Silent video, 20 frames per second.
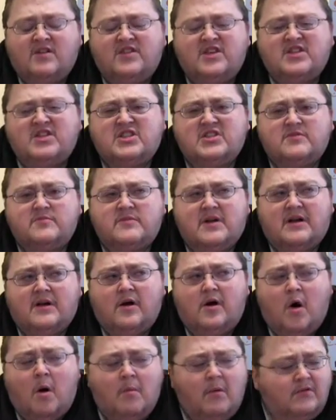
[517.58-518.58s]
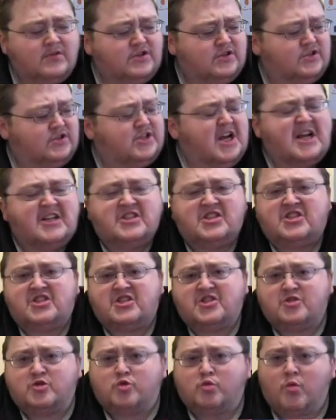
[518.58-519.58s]
This almost
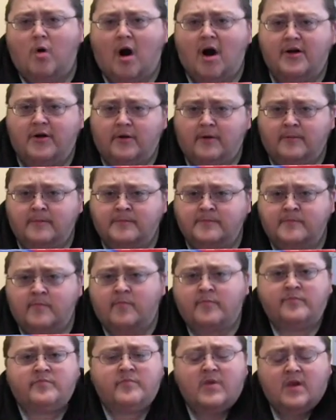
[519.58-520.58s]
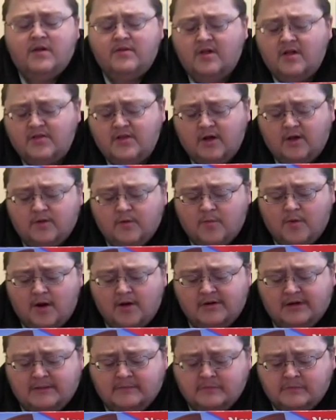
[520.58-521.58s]
tastes drier than the other
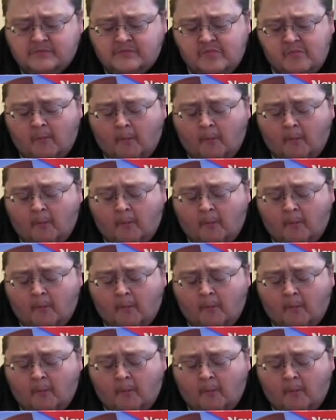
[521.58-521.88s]
brownie,